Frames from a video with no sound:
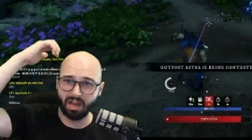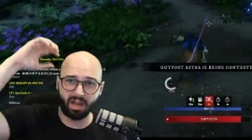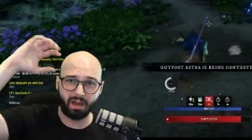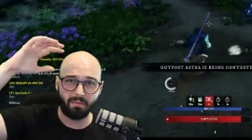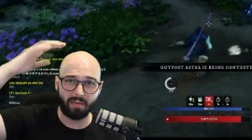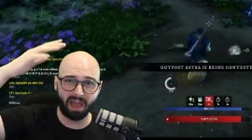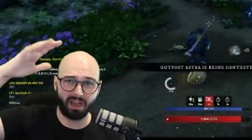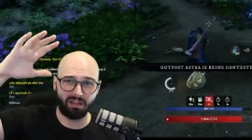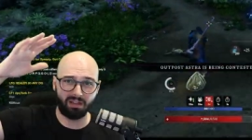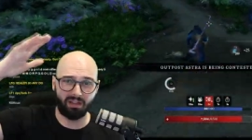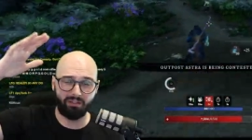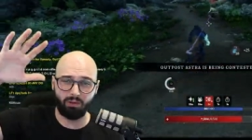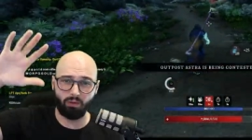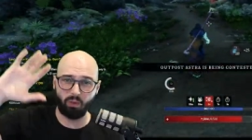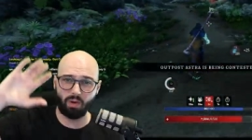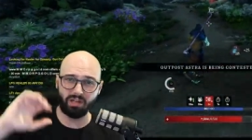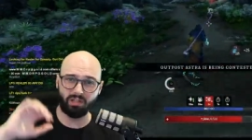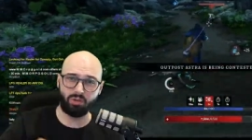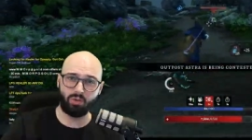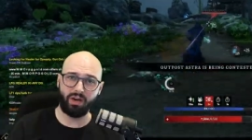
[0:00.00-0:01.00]
about level
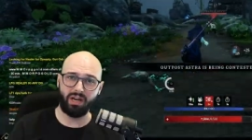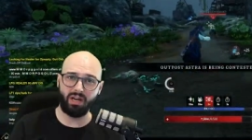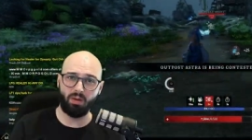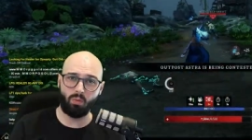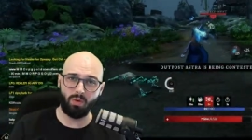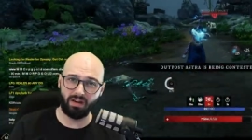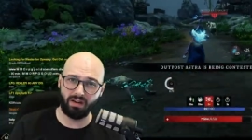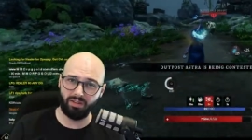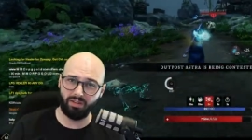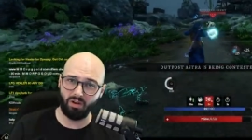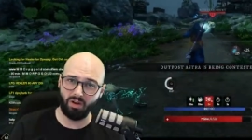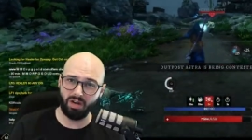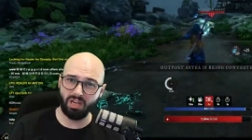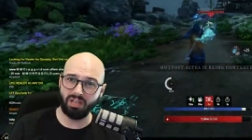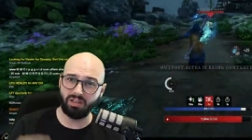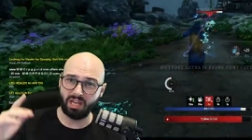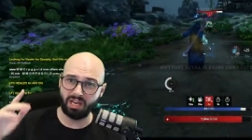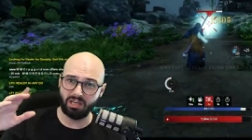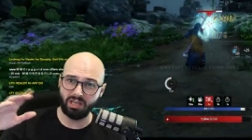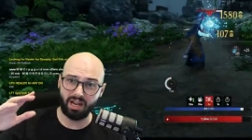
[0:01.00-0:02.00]
one twenty to one thirty,
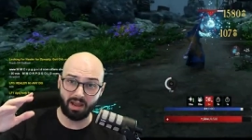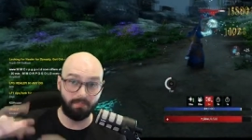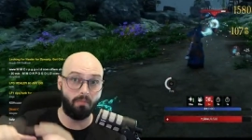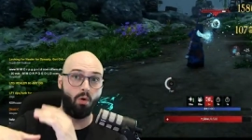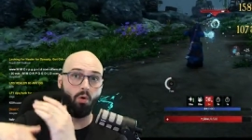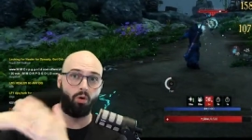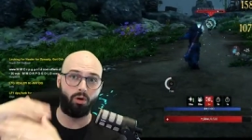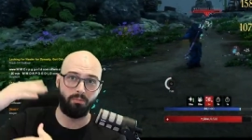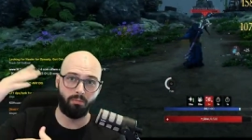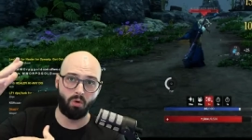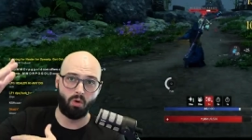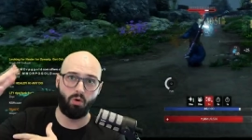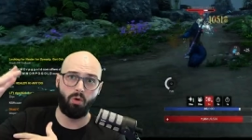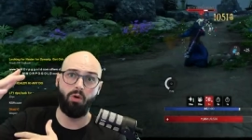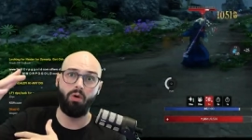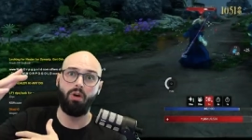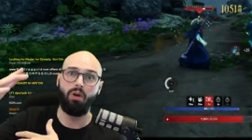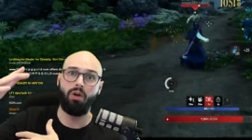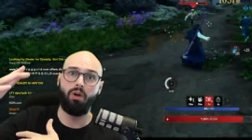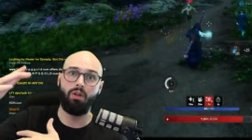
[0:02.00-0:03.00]
and then you get more and
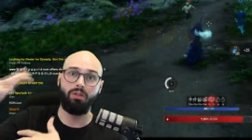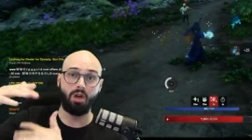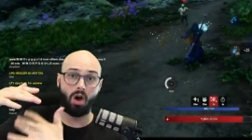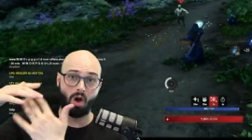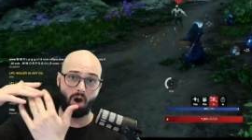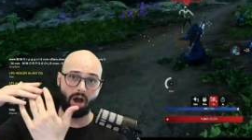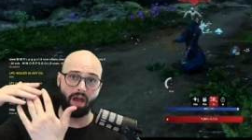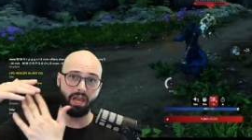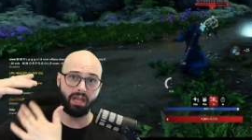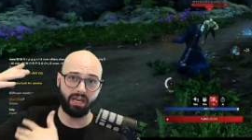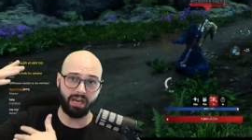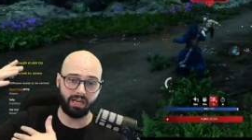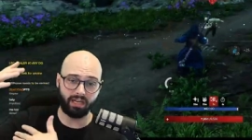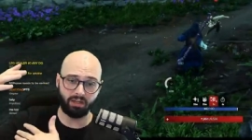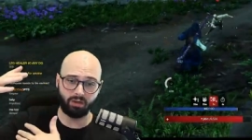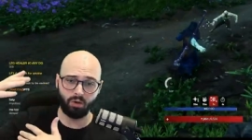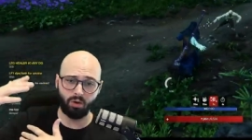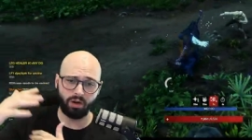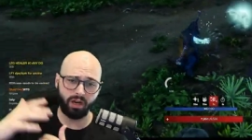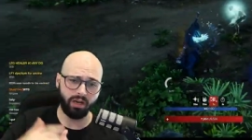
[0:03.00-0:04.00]
more the higher you get in
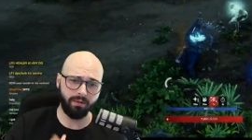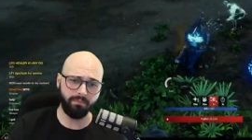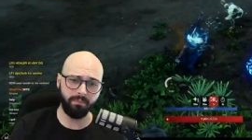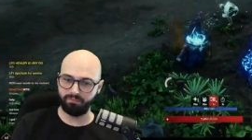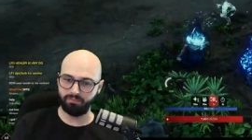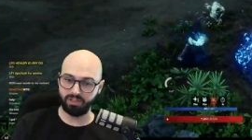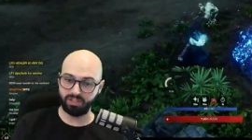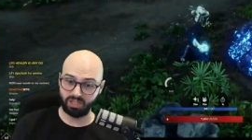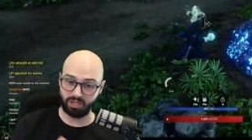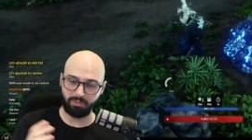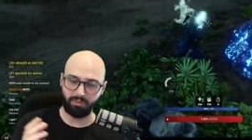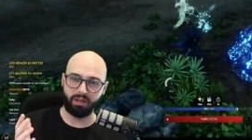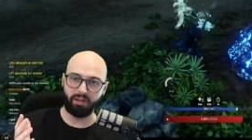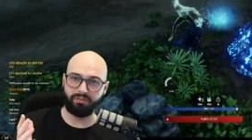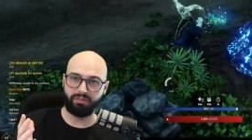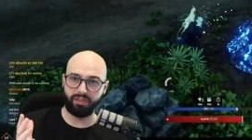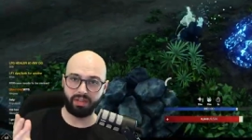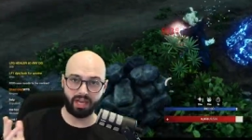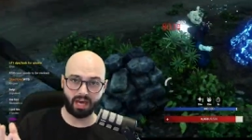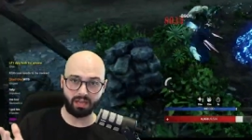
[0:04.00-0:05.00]
cooking. Similar
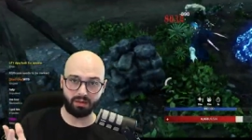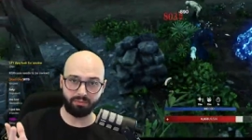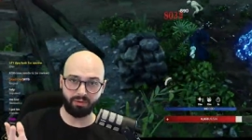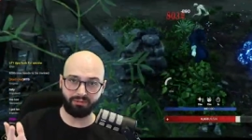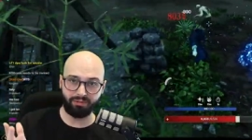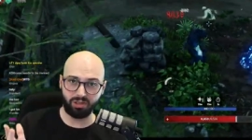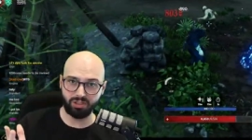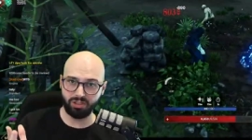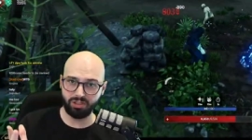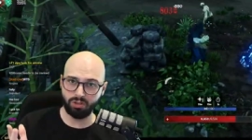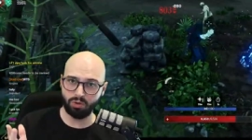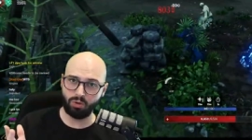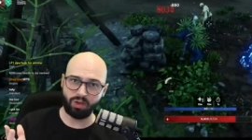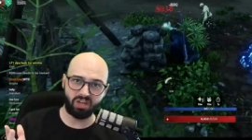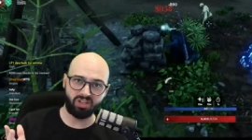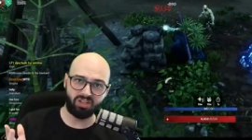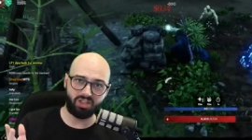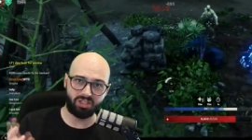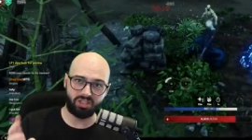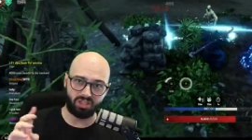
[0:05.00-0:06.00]
for the other professions, cooking
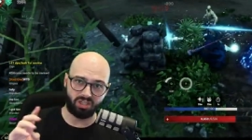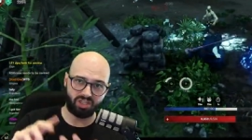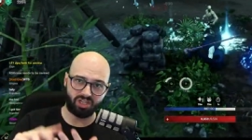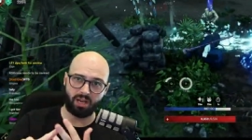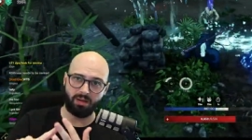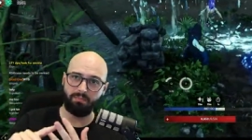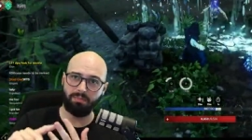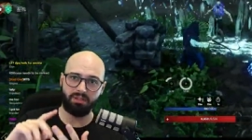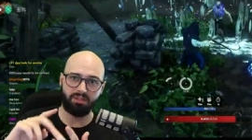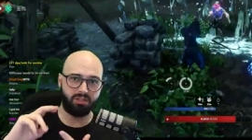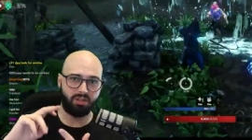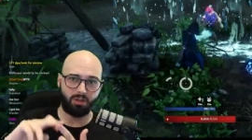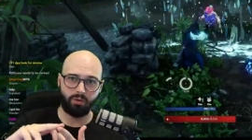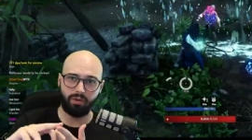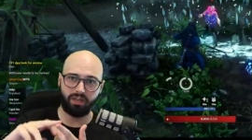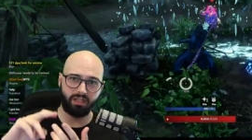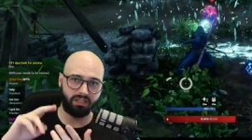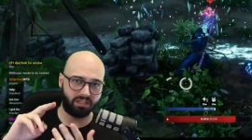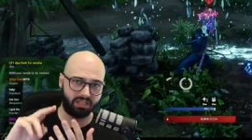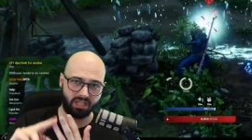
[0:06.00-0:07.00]
is just the cheapest, the
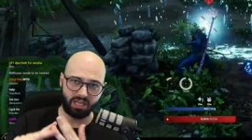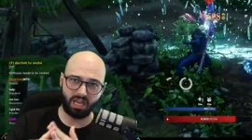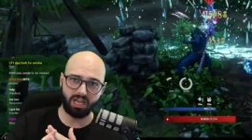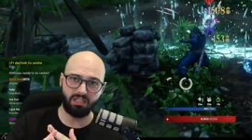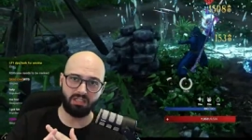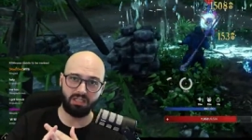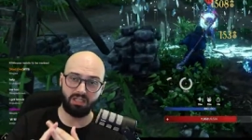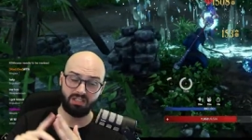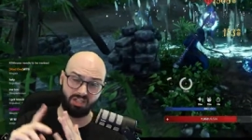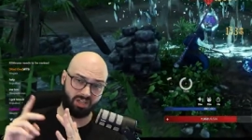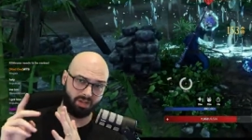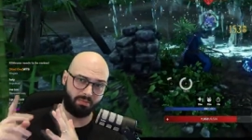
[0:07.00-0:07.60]
quickest, the easiest, and the